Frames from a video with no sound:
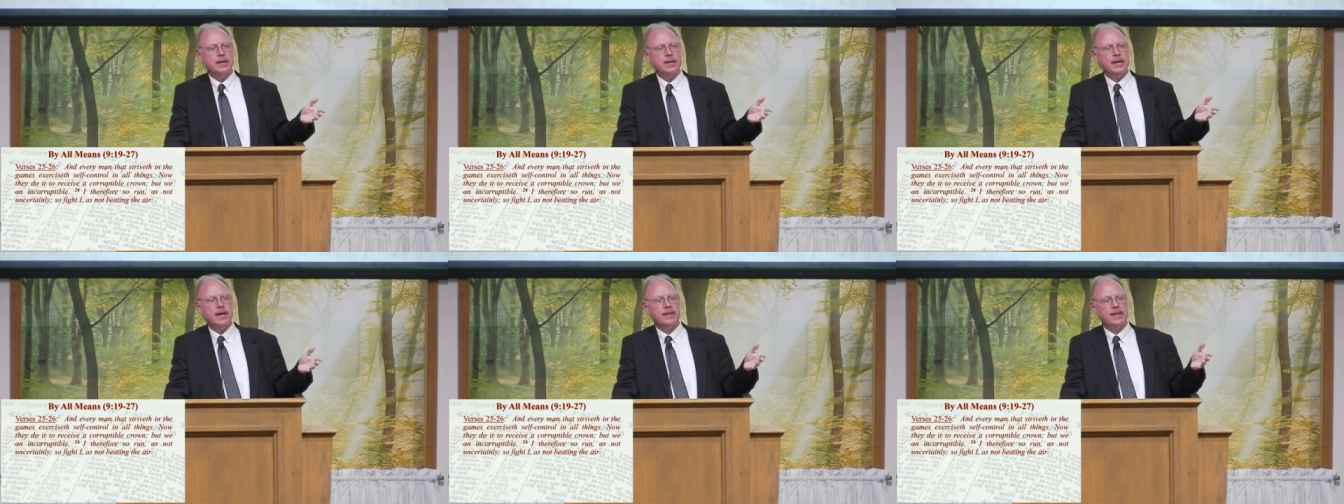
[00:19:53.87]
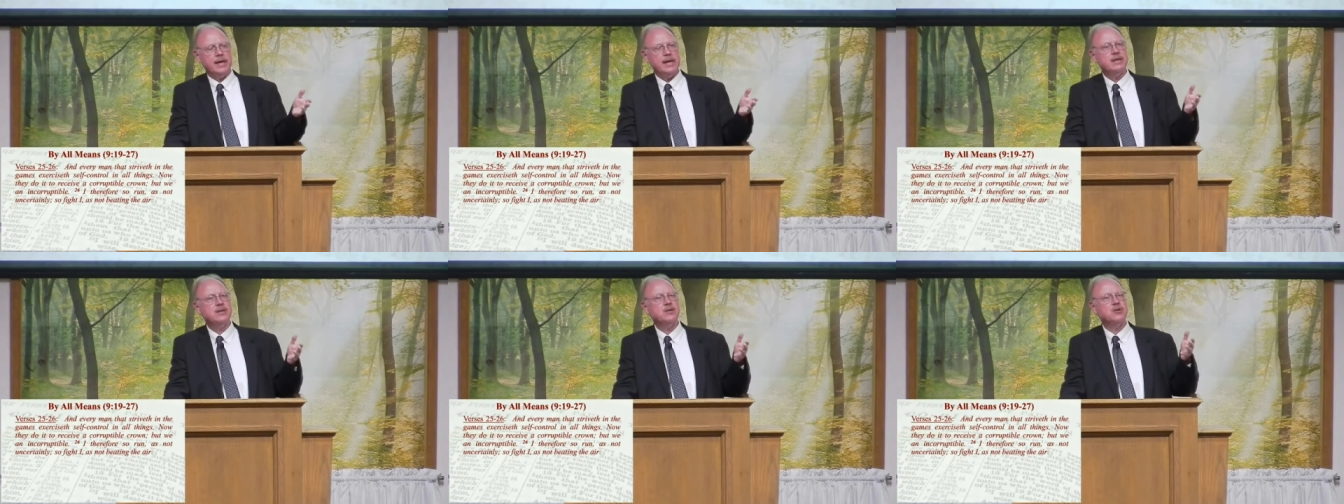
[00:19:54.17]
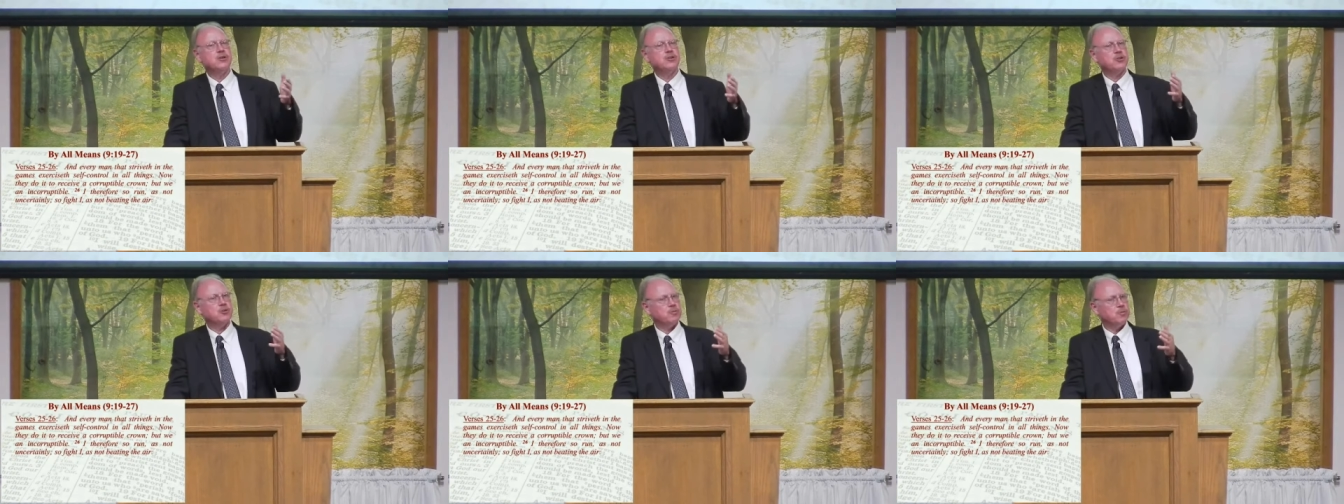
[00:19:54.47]
Now they
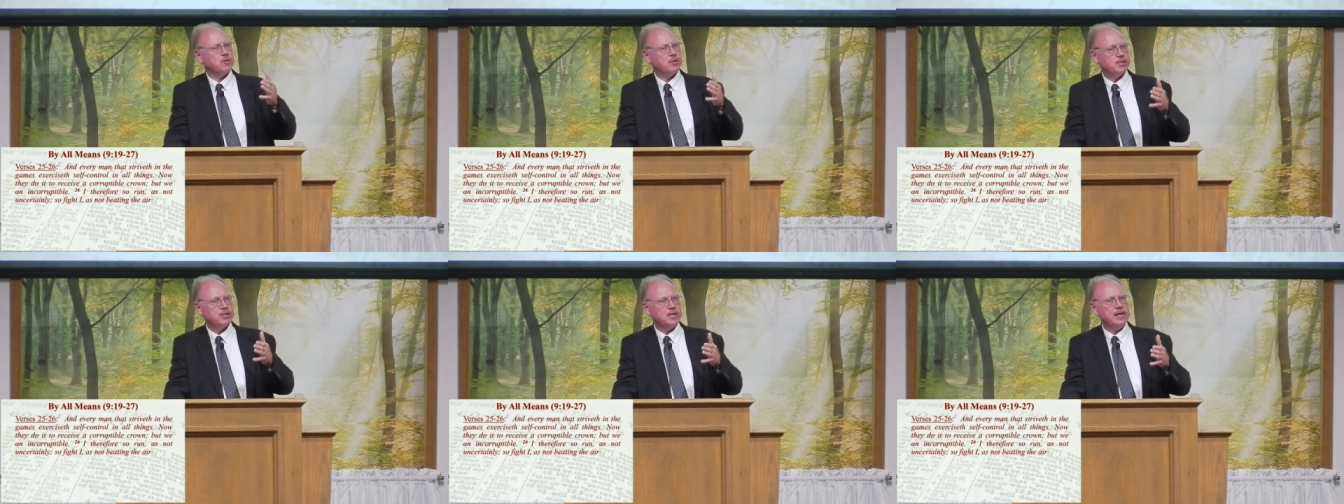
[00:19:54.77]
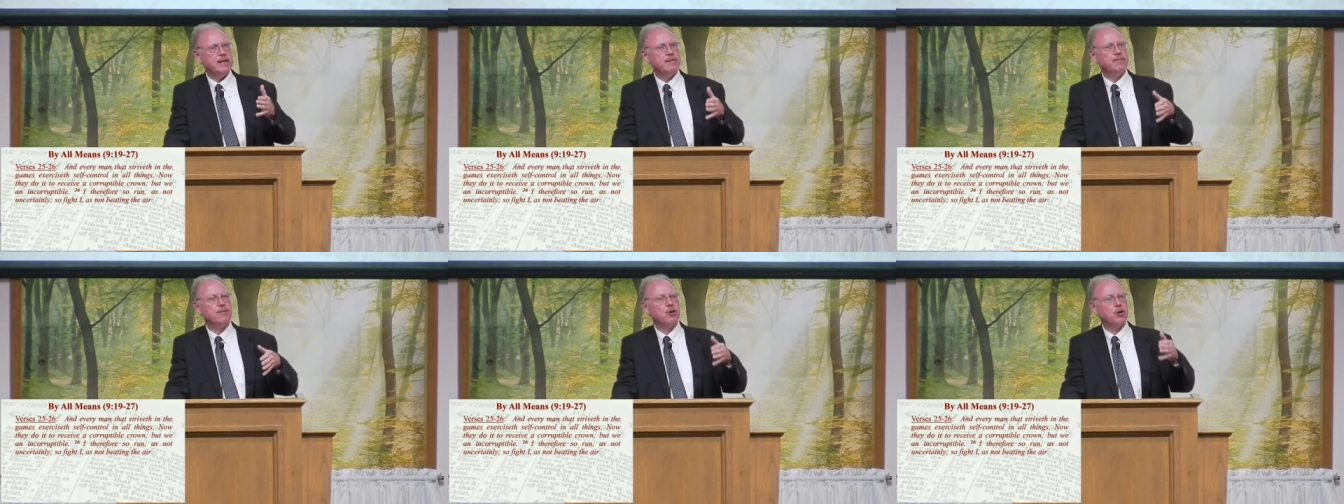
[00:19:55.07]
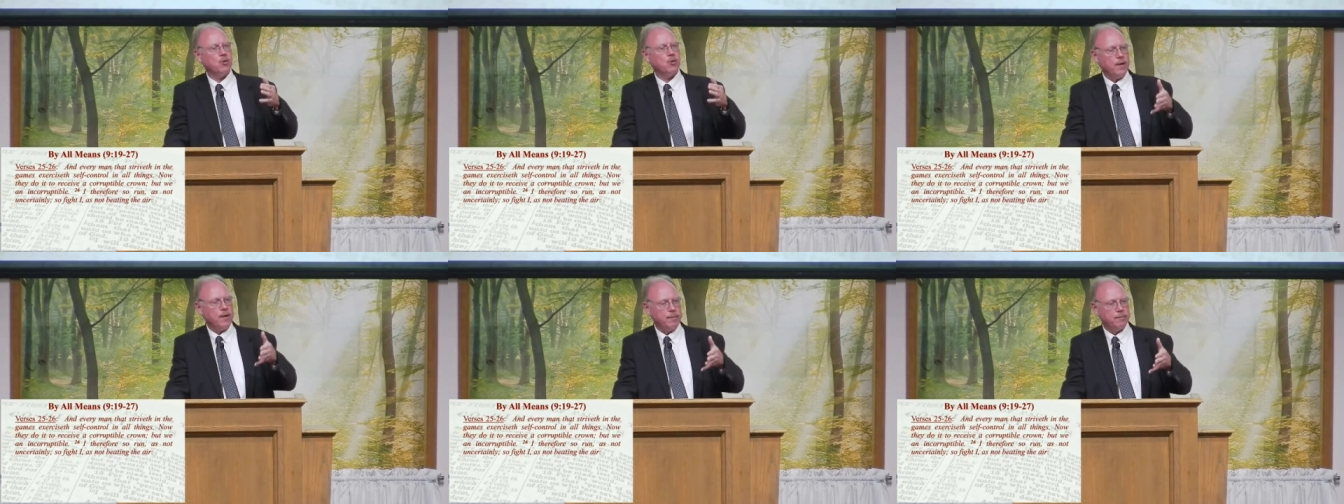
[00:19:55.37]
do it to receive a
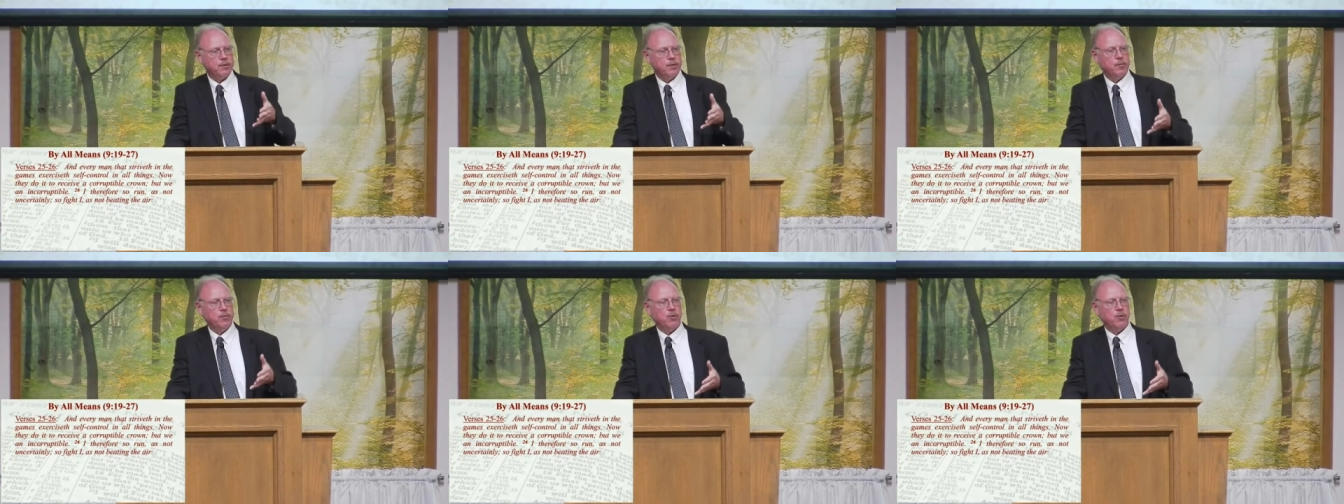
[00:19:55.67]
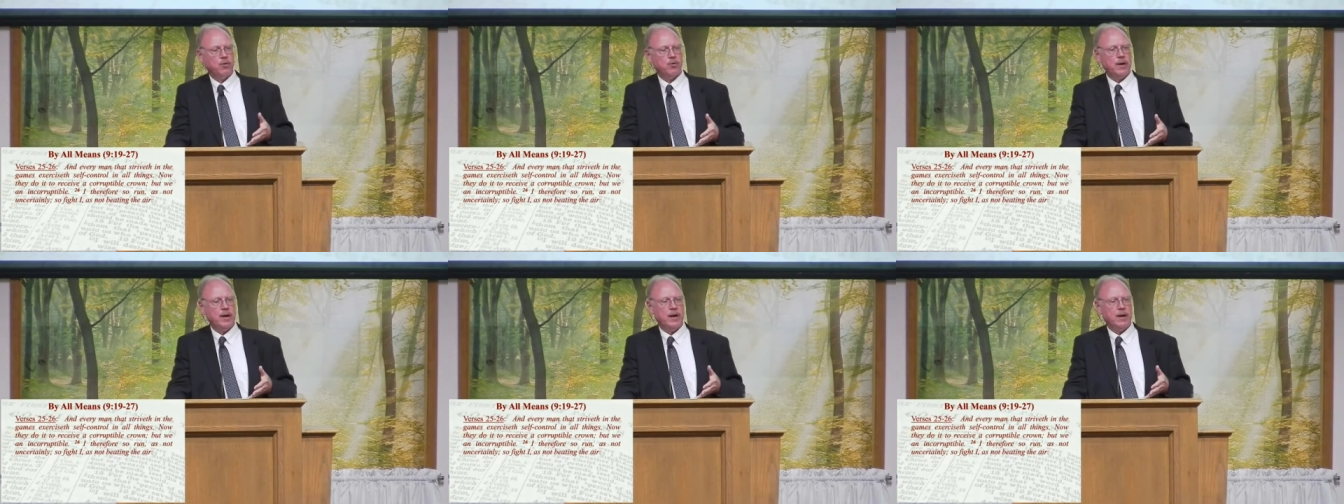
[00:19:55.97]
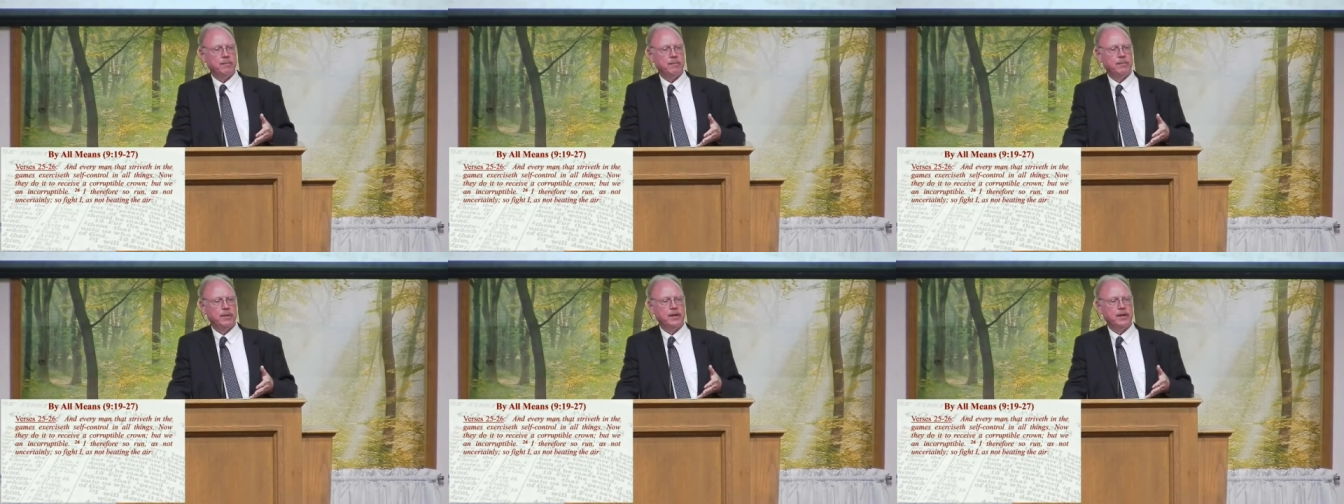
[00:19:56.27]
corruptible crown,